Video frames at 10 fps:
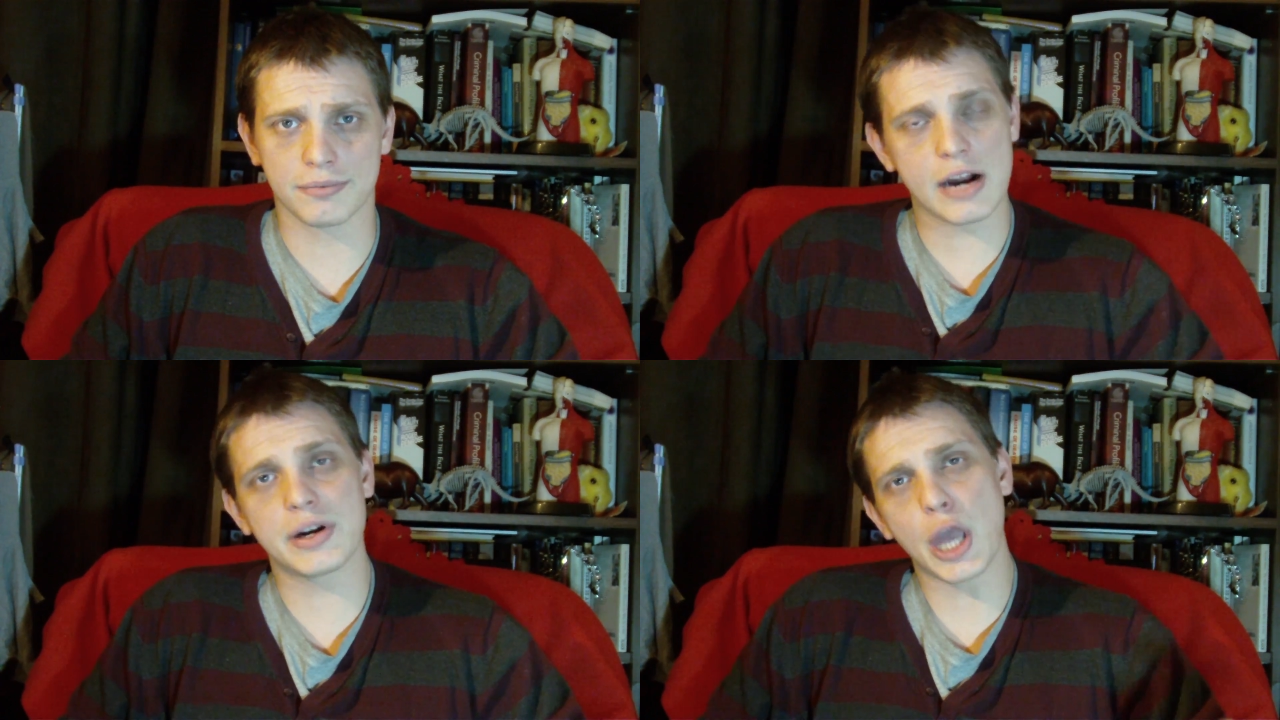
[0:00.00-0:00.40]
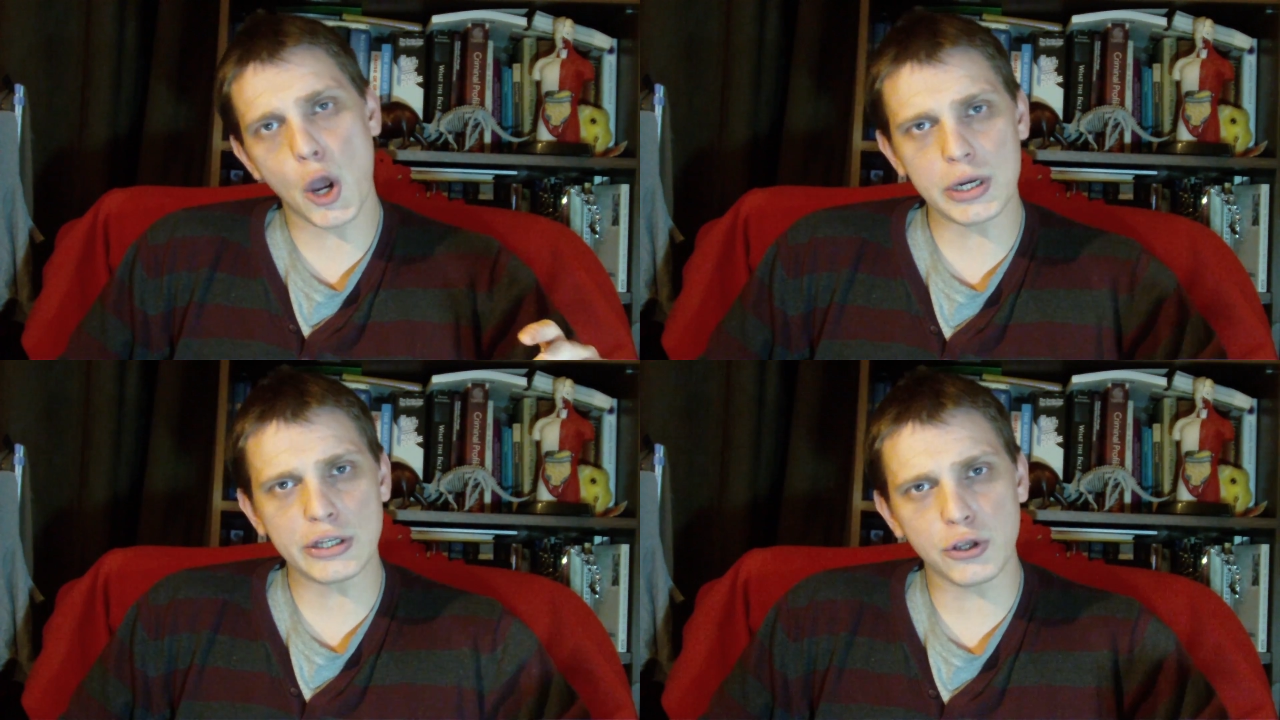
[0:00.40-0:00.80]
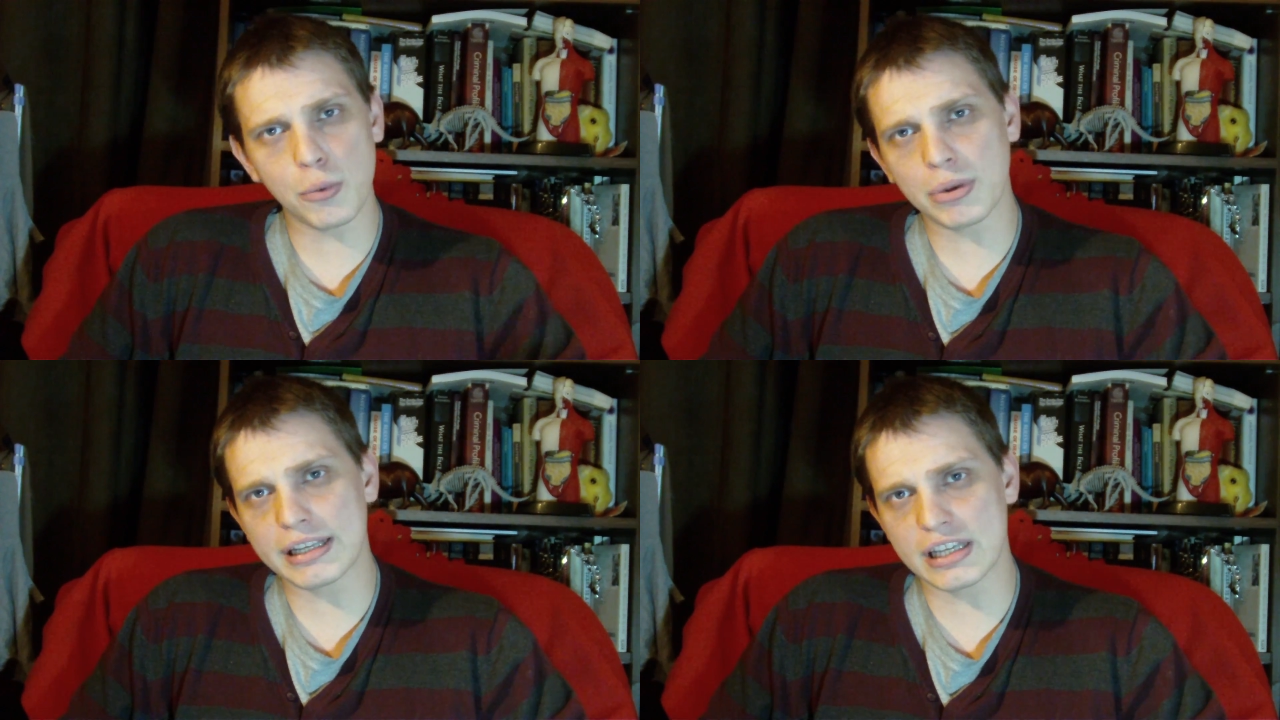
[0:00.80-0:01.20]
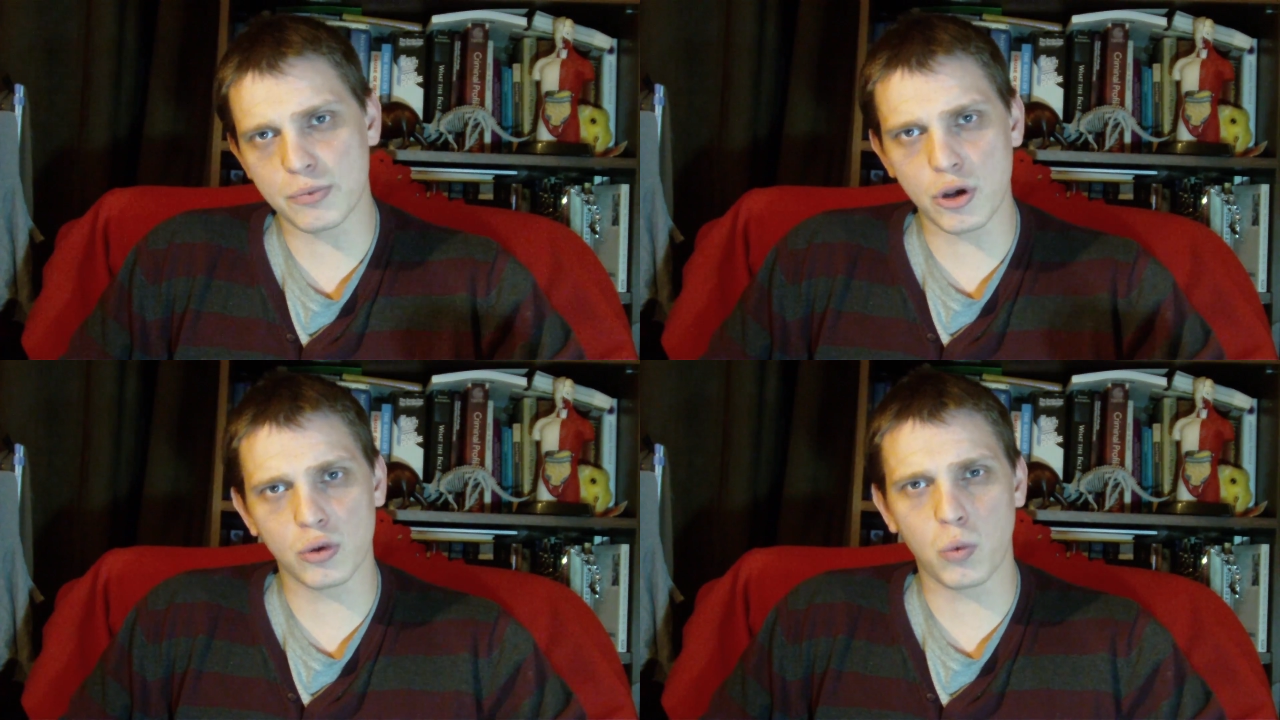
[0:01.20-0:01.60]
Currently, only 2
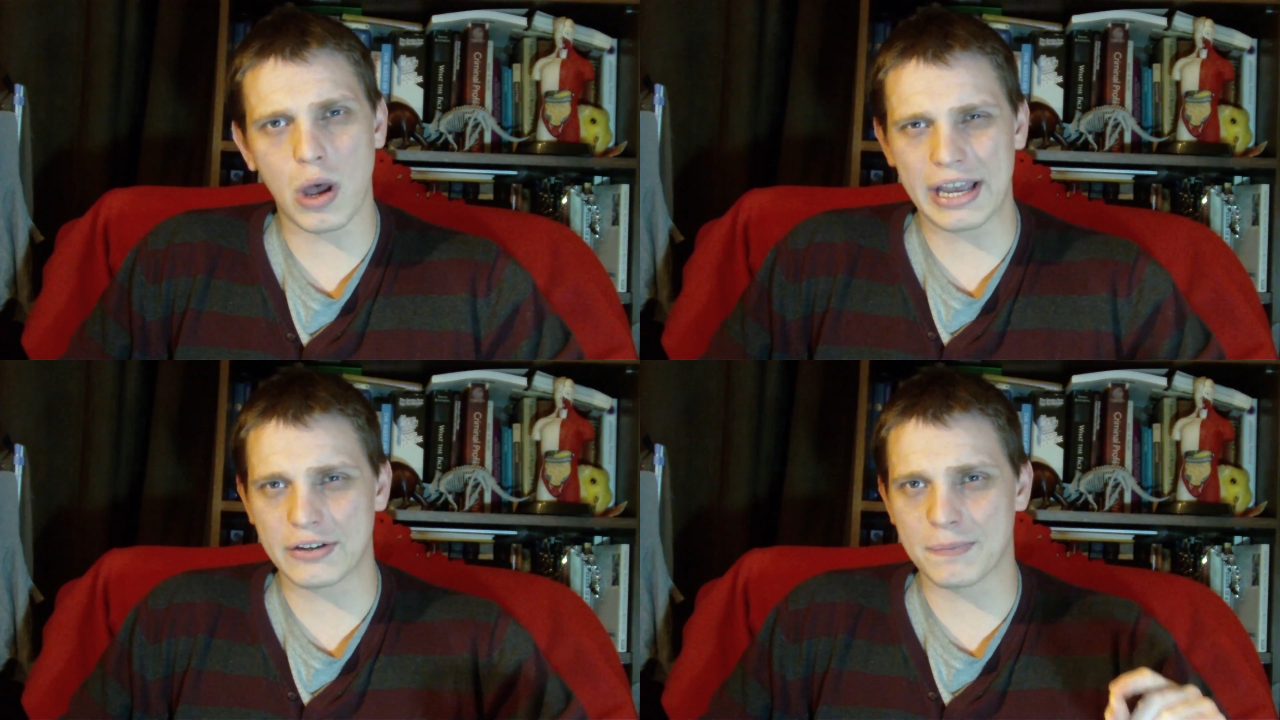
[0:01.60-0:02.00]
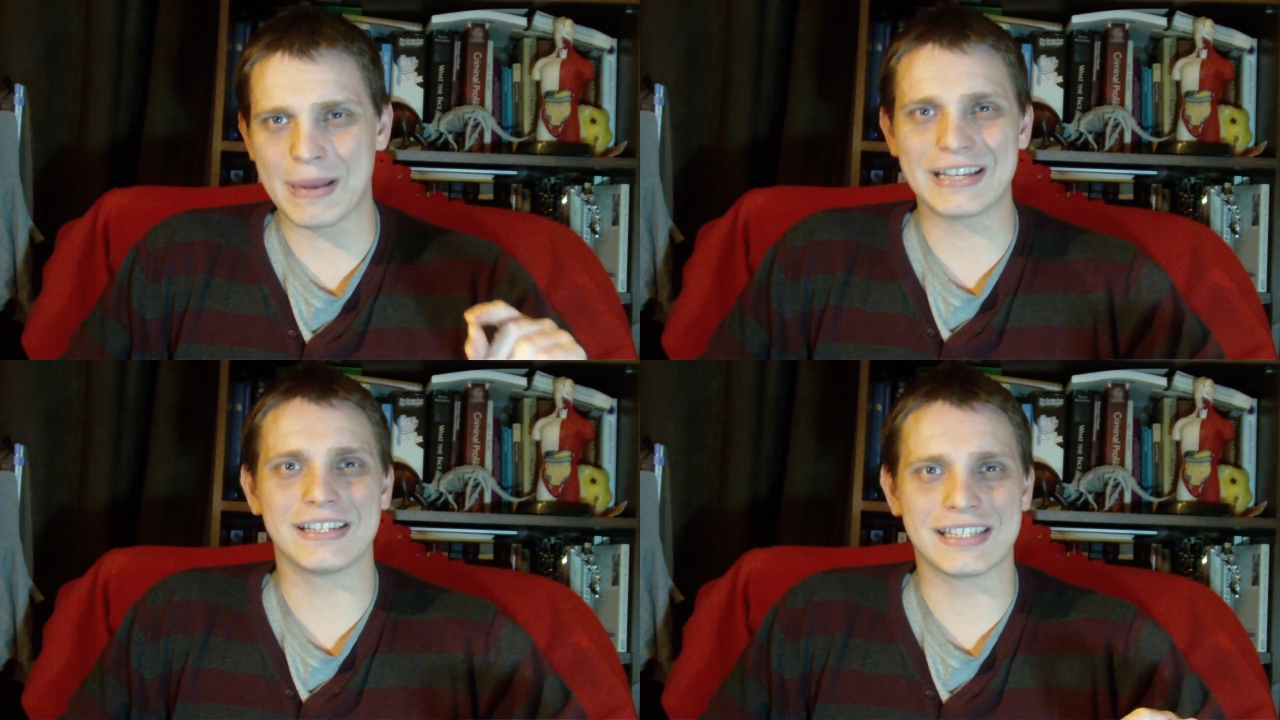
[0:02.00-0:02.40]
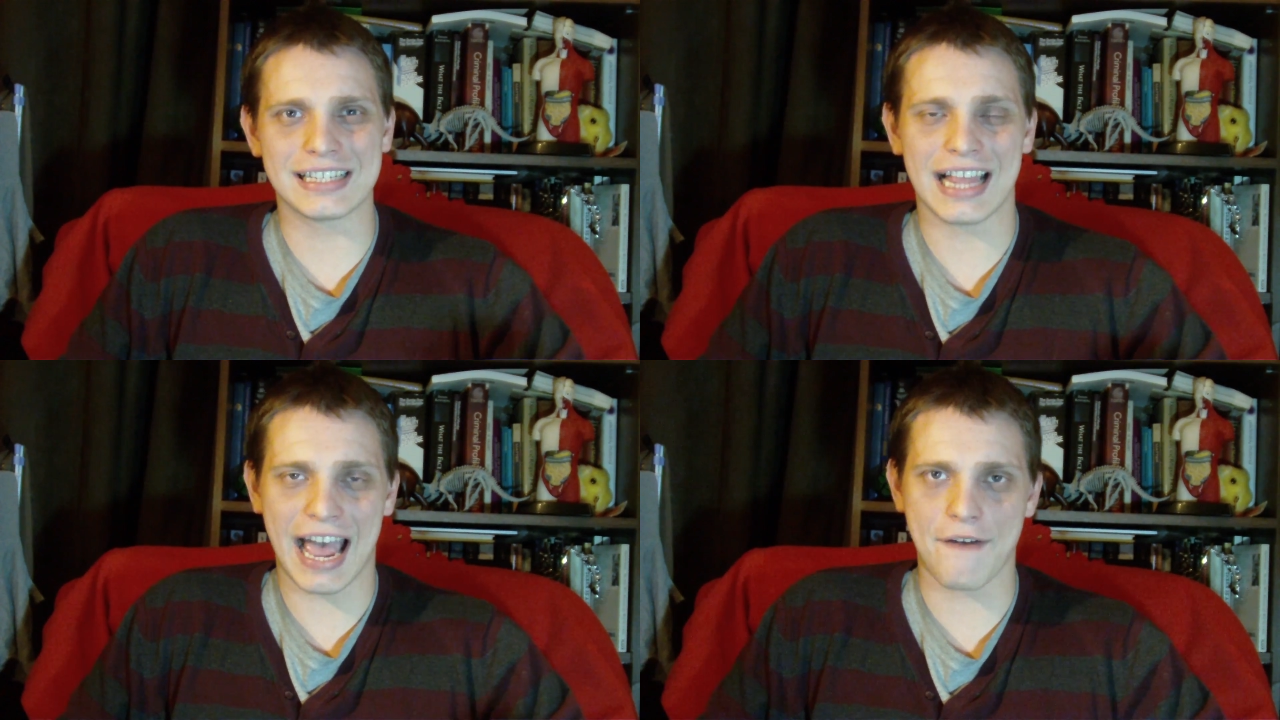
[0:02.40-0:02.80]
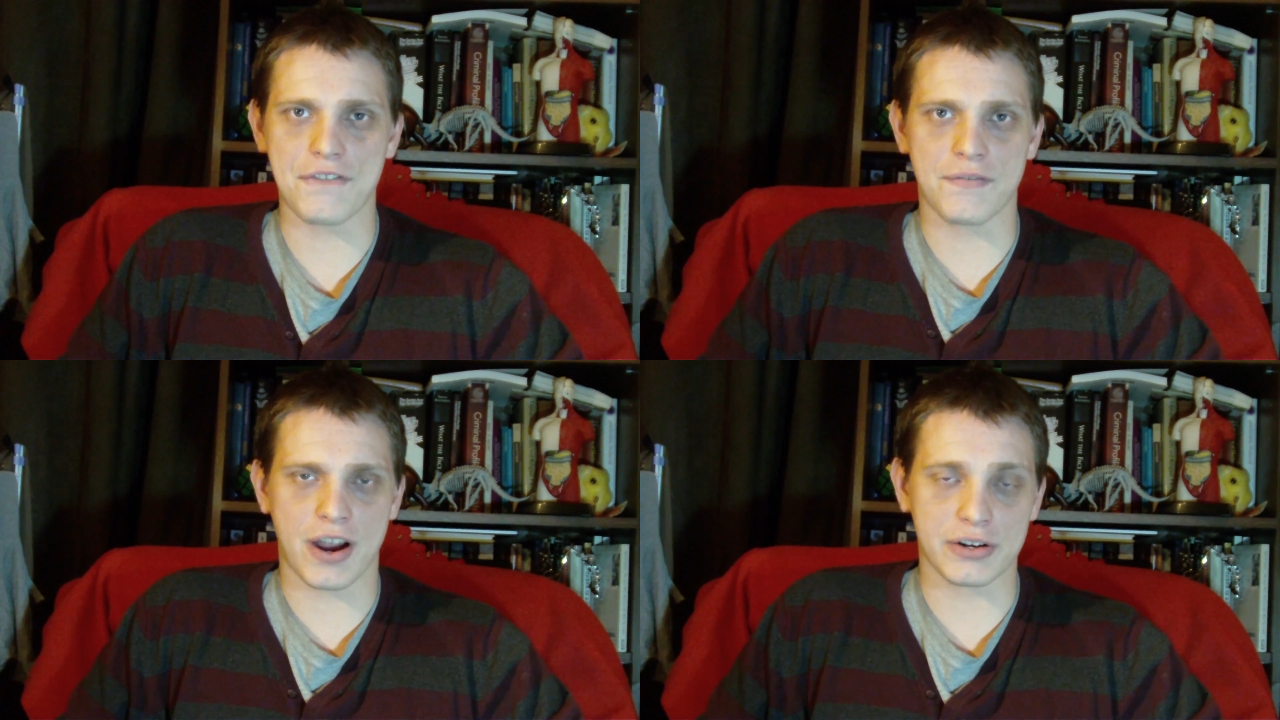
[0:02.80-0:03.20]
places worldwide are meant to still have
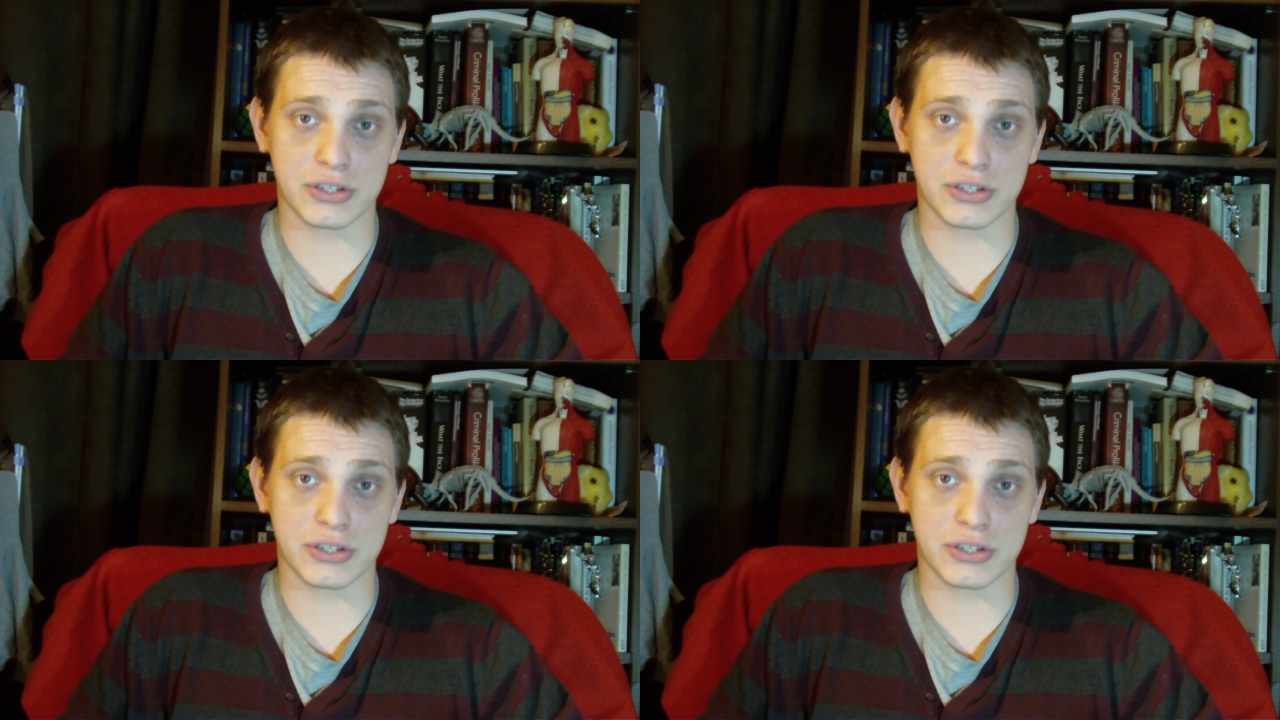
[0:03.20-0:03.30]
the virus